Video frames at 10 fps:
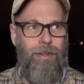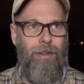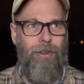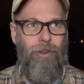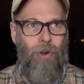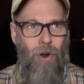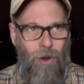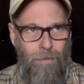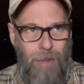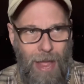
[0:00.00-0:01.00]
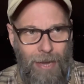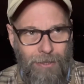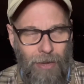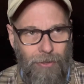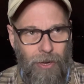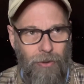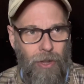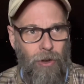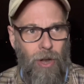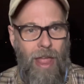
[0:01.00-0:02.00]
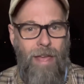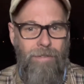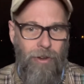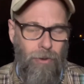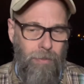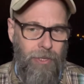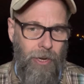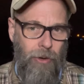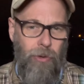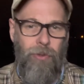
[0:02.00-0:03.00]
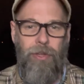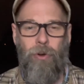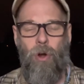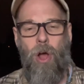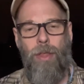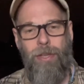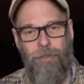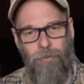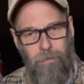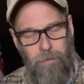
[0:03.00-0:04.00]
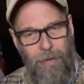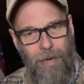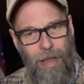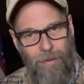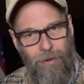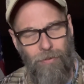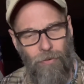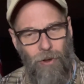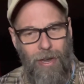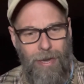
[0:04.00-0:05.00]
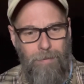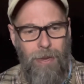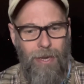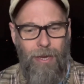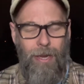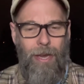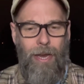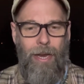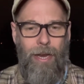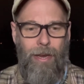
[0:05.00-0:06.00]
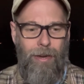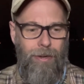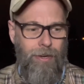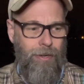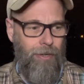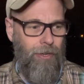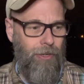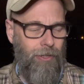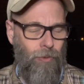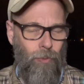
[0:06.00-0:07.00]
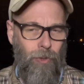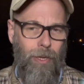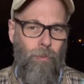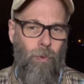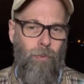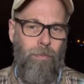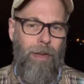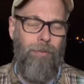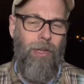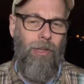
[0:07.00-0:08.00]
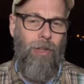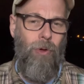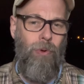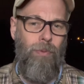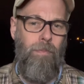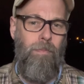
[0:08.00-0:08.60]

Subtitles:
there are bags out there that are heavier material than they're on this big heavy frame, and you really won't be able to load